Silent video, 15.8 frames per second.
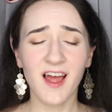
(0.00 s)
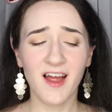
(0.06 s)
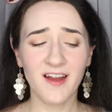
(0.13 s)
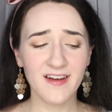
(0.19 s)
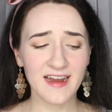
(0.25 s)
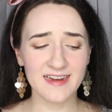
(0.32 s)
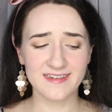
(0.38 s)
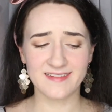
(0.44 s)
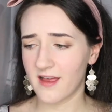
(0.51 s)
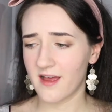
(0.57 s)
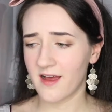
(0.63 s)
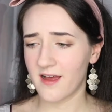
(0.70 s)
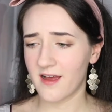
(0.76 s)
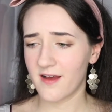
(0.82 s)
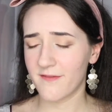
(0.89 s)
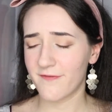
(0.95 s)
alright,
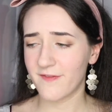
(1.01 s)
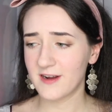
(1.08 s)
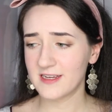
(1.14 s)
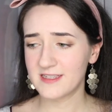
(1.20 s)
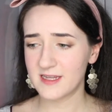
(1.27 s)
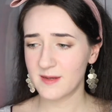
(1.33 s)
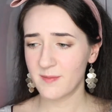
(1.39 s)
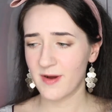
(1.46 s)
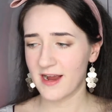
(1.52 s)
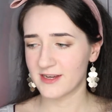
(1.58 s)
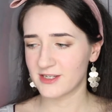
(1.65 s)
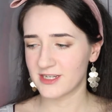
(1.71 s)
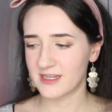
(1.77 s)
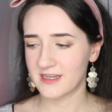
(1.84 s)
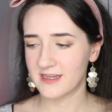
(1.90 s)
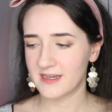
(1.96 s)
first
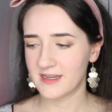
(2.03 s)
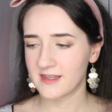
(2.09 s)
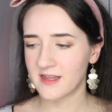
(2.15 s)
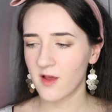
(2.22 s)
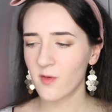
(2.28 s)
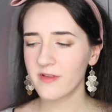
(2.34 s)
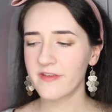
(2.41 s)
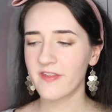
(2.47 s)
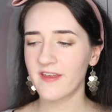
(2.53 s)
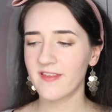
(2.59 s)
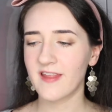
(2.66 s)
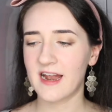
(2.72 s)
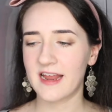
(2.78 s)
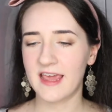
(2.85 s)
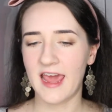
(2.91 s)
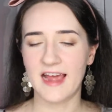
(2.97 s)
impression. The only thing
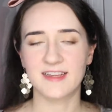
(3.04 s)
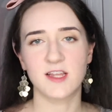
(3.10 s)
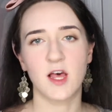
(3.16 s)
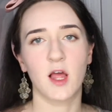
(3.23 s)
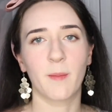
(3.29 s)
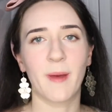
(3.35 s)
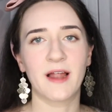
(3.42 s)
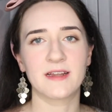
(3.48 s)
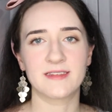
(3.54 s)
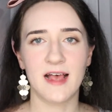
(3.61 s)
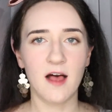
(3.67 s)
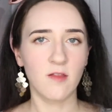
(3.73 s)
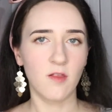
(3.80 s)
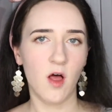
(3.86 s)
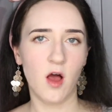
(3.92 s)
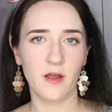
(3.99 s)
that I can't talk about is
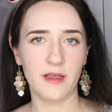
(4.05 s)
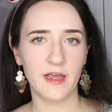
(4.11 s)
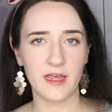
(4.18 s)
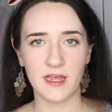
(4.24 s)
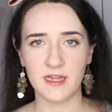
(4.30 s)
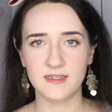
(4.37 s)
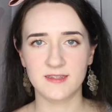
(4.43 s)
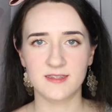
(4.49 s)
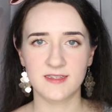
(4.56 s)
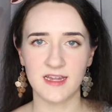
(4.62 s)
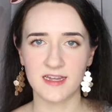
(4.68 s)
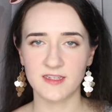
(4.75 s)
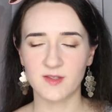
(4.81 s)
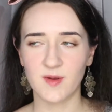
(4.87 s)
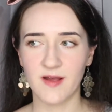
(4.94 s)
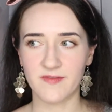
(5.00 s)
how long it
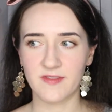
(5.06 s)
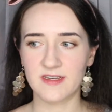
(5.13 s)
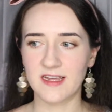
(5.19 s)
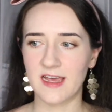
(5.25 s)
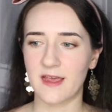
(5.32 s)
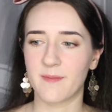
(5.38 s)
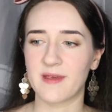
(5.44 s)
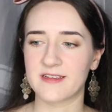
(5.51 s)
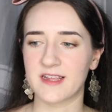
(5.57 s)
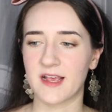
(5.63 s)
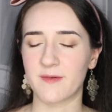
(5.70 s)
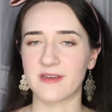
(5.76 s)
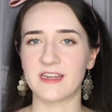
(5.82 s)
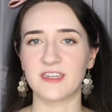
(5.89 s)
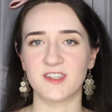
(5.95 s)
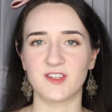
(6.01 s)
stays throughout the day, because I
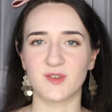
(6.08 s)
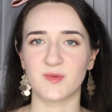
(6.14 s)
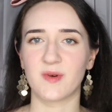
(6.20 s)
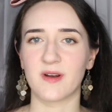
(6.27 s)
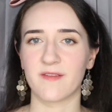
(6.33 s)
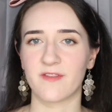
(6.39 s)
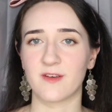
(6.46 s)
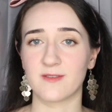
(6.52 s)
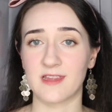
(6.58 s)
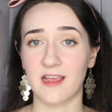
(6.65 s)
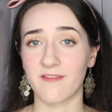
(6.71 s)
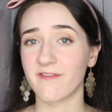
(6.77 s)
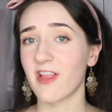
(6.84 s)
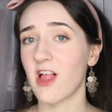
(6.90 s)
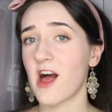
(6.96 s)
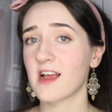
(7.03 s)
would need to do one of those like
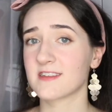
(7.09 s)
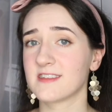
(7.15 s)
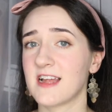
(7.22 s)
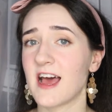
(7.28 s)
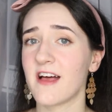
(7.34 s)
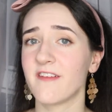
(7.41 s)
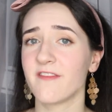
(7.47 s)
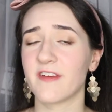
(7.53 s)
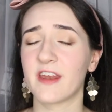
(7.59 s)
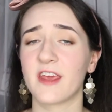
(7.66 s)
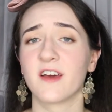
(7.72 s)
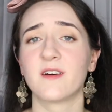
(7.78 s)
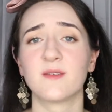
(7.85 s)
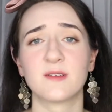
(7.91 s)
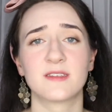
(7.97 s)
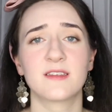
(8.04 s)
vlog style
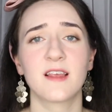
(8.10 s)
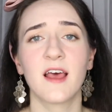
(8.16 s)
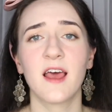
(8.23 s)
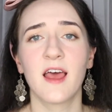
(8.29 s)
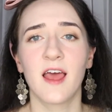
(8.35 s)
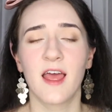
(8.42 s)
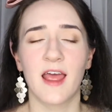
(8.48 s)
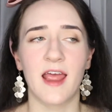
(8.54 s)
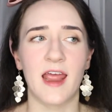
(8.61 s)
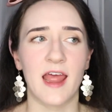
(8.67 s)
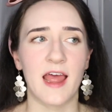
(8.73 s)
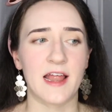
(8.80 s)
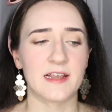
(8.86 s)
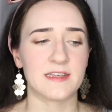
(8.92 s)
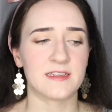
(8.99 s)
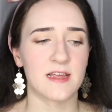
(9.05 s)
videos.
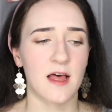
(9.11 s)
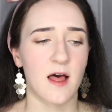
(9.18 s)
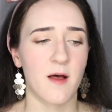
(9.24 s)
And